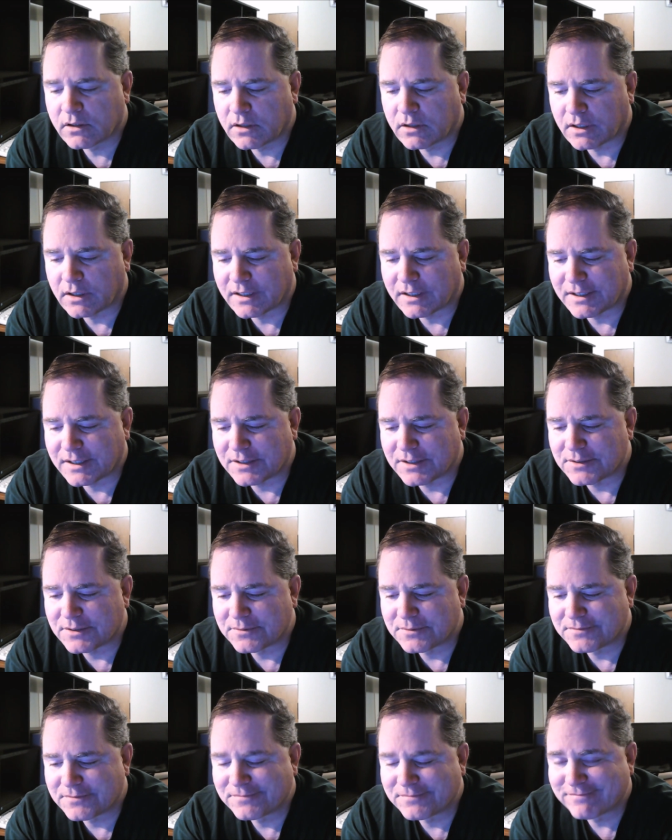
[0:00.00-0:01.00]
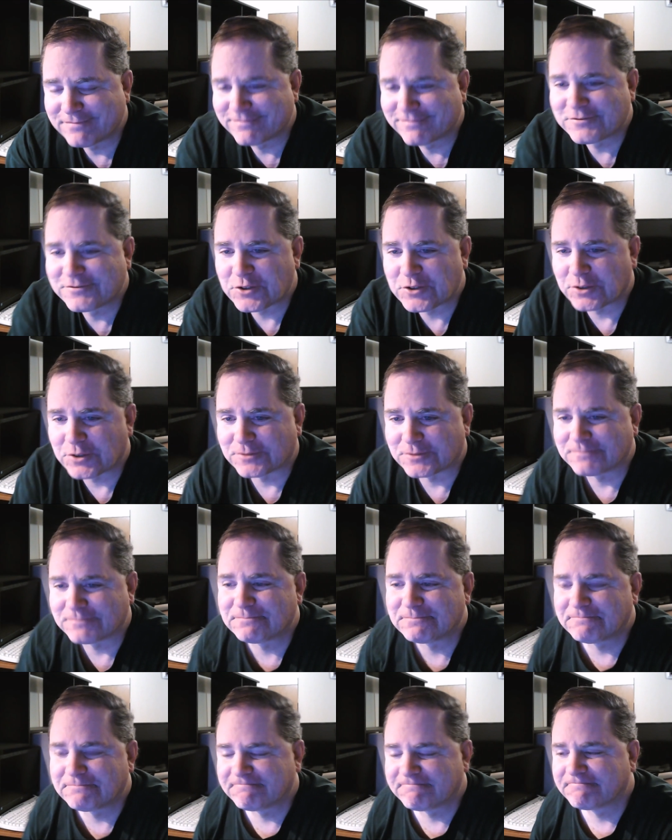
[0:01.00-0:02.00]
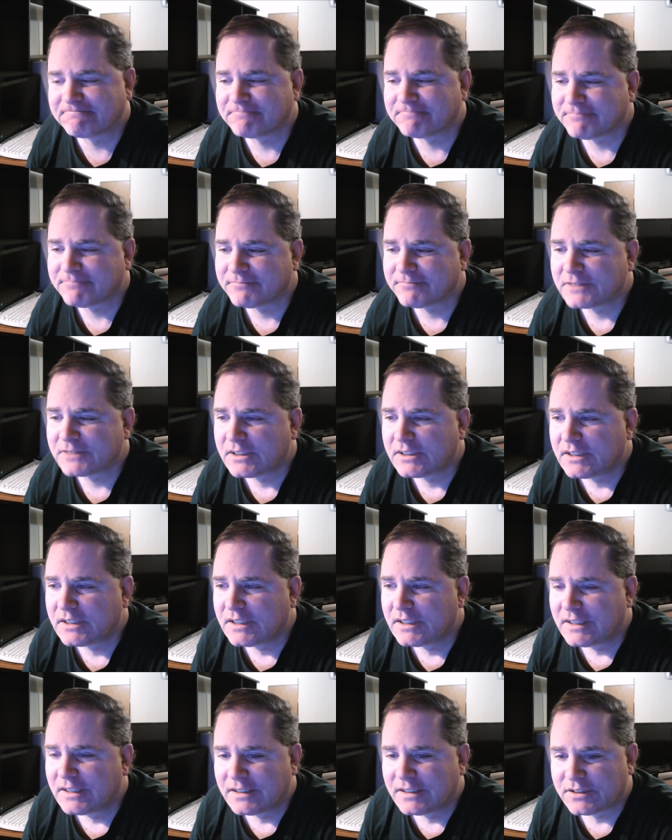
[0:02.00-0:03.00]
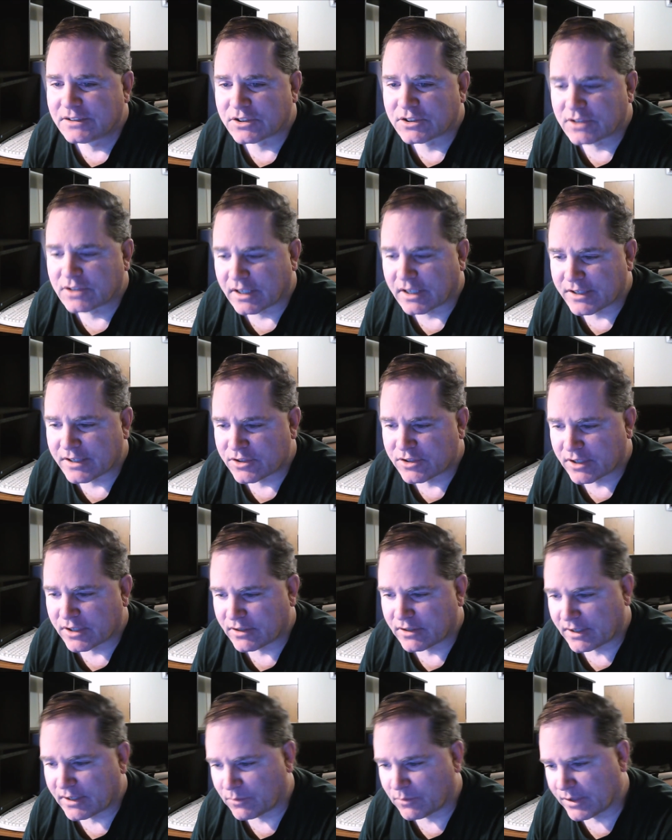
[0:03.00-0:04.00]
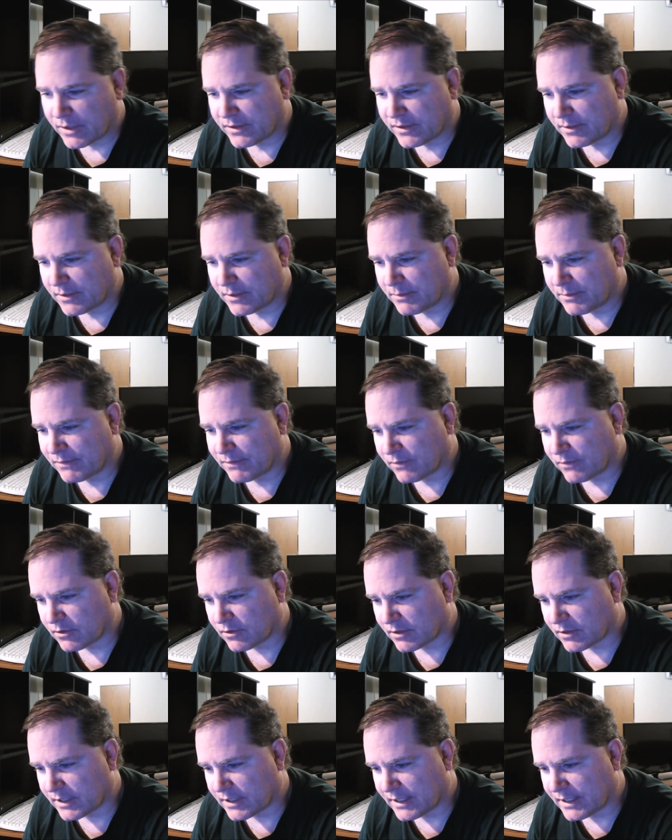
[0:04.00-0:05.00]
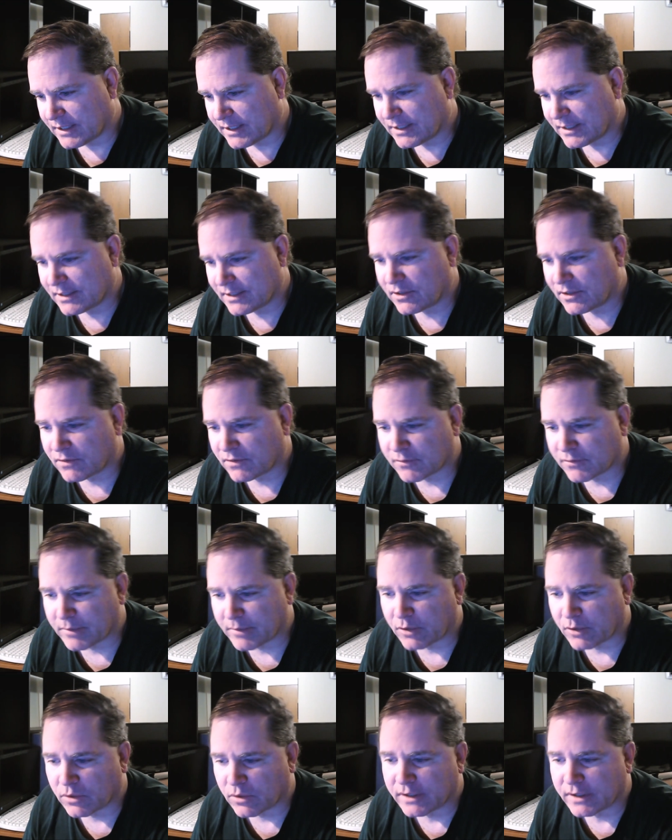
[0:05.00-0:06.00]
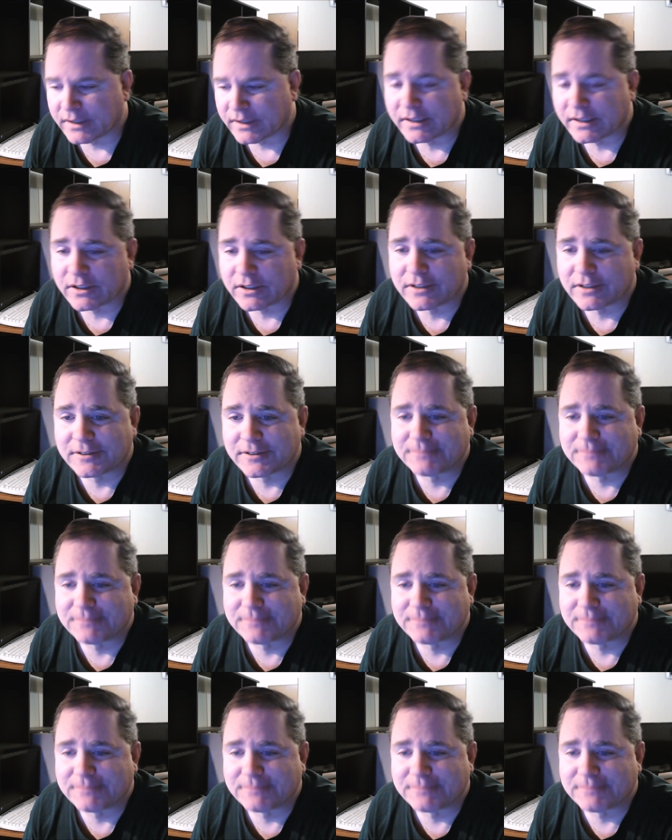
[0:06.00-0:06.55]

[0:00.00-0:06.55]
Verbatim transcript: Uh, so, just thought I'd share that with you before I go for my run here.